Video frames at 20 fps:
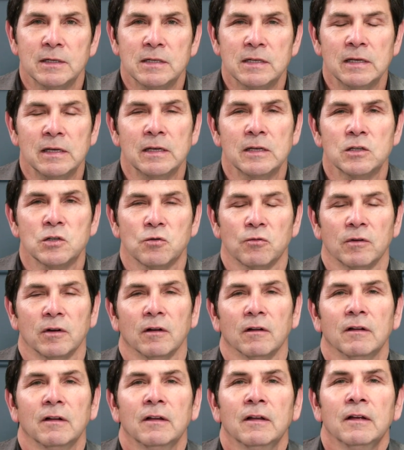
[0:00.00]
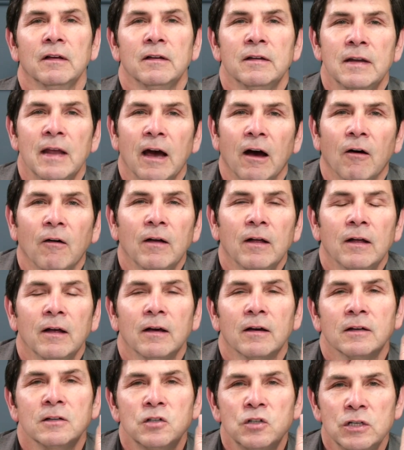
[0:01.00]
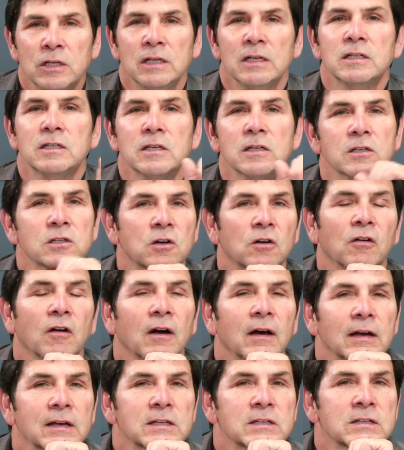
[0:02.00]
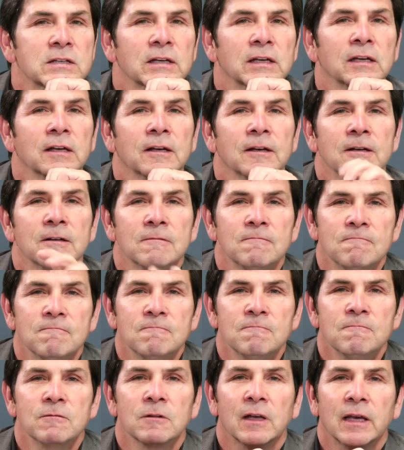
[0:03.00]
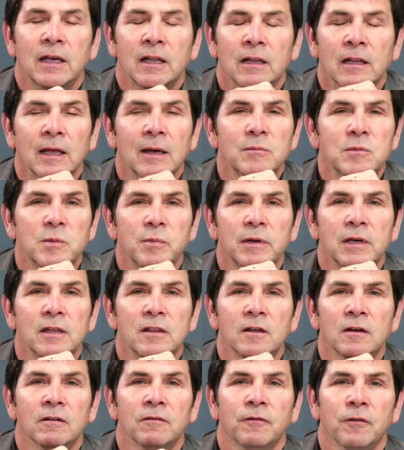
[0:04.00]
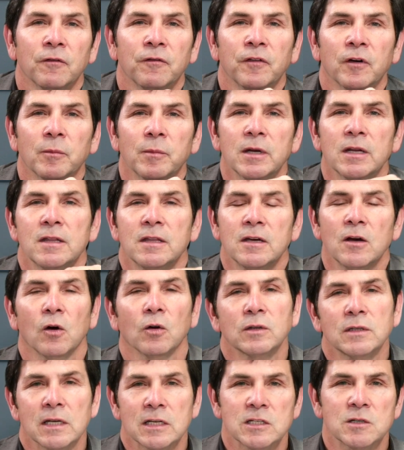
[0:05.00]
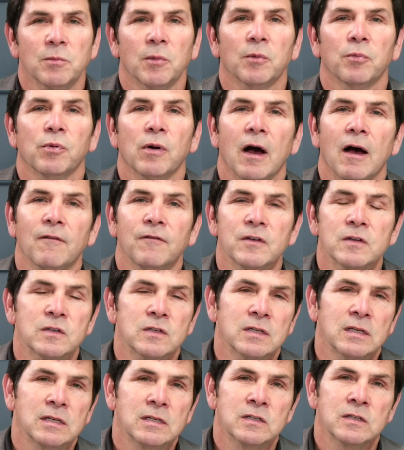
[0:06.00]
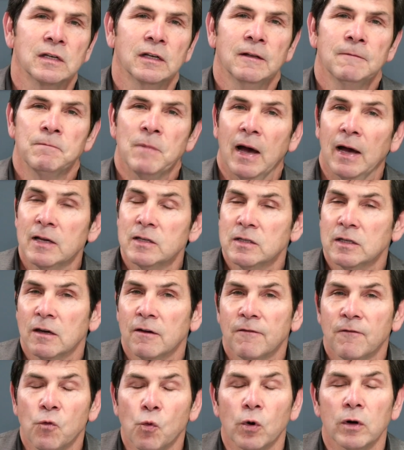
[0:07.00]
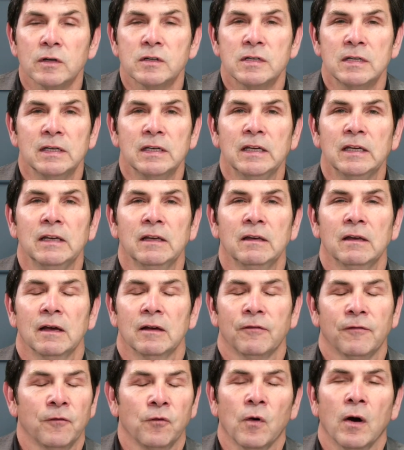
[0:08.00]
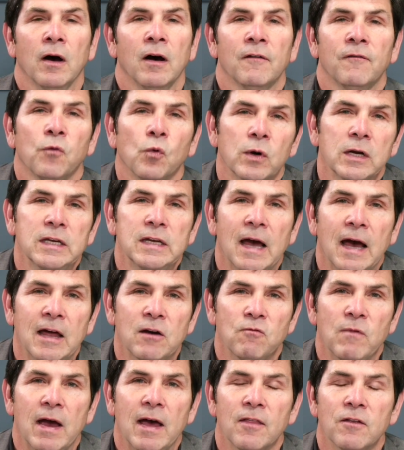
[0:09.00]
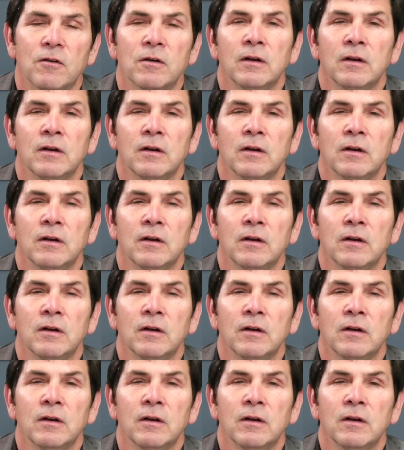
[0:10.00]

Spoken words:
made to Israel. Now, Jesus Christ claimed to be the fulfillment of the Old Testament prophecies. Isaiah 49